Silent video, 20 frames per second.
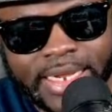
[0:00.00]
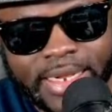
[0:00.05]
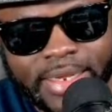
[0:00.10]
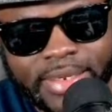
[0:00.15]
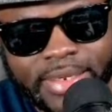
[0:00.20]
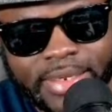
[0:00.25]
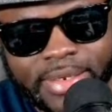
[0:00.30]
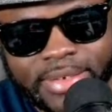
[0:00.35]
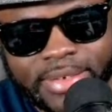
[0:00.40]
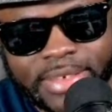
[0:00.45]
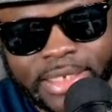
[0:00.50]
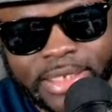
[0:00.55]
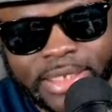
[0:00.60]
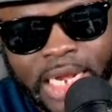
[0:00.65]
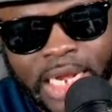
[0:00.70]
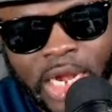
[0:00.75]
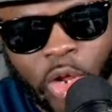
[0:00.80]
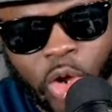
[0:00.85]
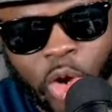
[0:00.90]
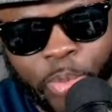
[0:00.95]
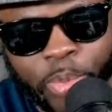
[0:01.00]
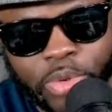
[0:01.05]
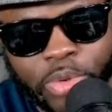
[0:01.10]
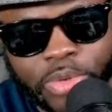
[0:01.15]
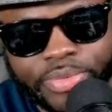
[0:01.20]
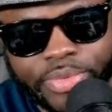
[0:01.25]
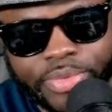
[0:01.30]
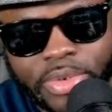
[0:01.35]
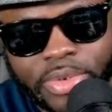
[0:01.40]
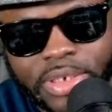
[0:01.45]
price stays above that
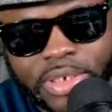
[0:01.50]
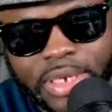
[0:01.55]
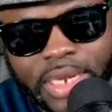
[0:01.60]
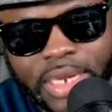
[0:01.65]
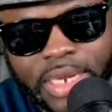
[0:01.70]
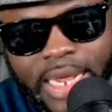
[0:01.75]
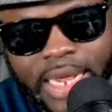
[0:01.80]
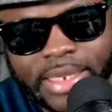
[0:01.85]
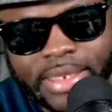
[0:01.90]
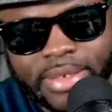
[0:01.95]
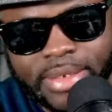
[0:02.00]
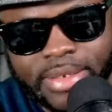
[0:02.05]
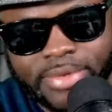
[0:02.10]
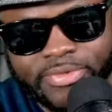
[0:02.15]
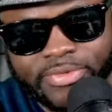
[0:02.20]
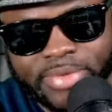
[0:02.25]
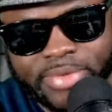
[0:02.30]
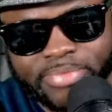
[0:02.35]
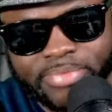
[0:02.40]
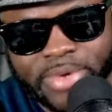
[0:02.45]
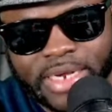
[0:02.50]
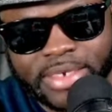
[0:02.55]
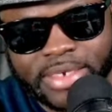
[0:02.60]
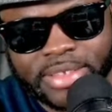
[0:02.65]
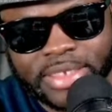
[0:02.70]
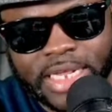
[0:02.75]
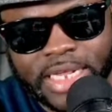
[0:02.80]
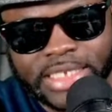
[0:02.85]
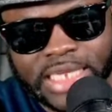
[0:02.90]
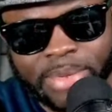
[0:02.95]
line, then it's gonna be good
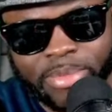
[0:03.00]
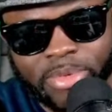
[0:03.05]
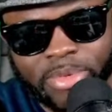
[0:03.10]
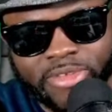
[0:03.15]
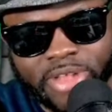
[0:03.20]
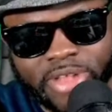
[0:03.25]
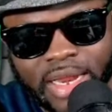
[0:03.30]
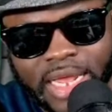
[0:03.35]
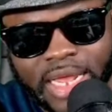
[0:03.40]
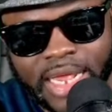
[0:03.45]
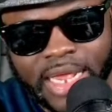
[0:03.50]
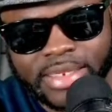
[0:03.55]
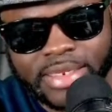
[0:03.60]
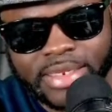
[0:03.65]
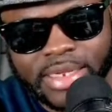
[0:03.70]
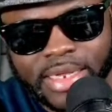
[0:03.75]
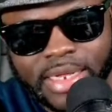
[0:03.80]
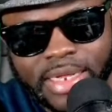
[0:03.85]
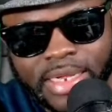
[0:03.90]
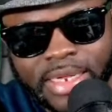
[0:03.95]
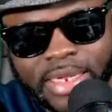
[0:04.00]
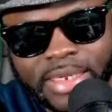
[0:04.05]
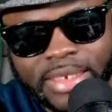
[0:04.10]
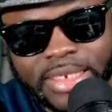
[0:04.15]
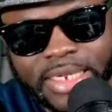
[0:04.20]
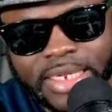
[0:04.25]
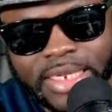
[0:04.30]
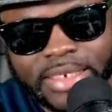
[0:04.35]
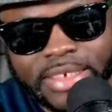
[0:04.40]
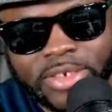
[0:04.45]
news. All right. If it
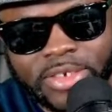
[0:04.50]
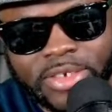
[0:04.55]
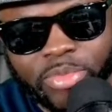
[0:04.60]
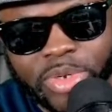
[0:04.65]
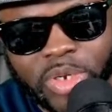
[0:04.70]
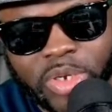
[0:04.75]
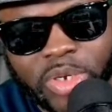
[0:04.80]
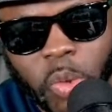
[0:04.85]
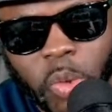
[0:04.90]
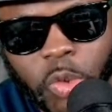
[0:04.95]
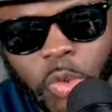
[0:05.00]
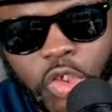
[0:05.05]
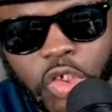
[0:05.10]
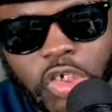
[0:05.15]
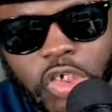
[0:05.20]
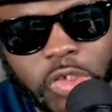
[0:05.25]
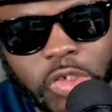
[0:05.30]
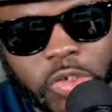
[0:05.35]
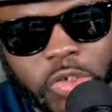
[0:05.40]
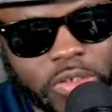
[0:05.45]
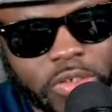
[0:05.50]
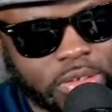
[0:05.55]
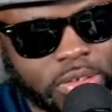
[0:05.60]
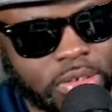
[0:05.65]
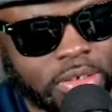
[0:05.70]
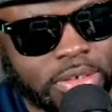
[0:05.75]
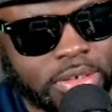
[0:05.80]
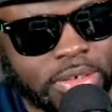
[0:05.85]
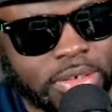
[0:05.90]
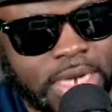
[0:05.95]
stays above this line here, it's gonna be good
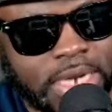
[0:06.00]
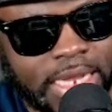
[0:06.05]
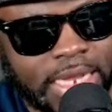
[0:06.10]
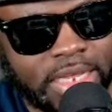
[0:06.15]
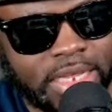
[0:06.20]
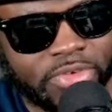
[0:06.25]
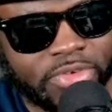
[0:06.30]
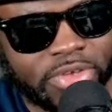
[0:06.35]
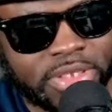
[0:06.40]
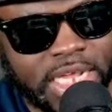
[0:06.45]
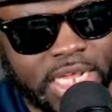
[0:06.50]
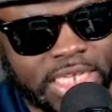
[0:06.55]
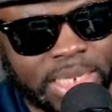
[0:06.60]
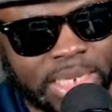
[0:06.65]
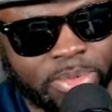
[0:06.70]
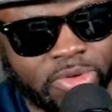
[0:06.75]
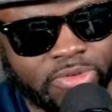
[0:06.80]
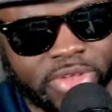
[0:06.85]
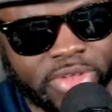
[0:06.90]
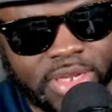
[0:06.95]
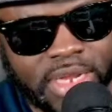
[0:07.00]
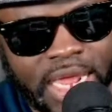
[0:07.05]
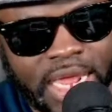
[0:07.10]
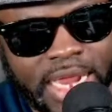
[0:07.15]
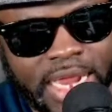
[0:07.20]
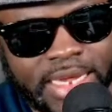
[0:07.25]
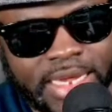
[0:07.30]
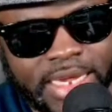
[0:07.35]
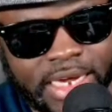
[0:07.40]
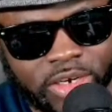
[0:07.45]
news for altcoins. But
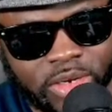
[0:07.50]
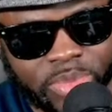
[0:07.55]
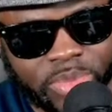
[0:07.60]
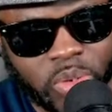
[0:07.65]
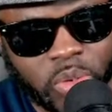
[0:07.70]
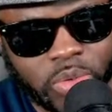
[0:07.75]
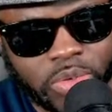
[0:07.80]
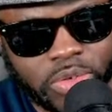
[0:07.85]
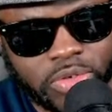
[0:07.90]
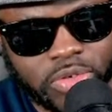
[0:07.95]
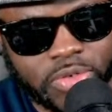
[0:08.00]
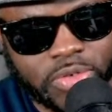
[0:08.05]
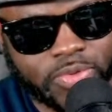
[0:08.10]
I still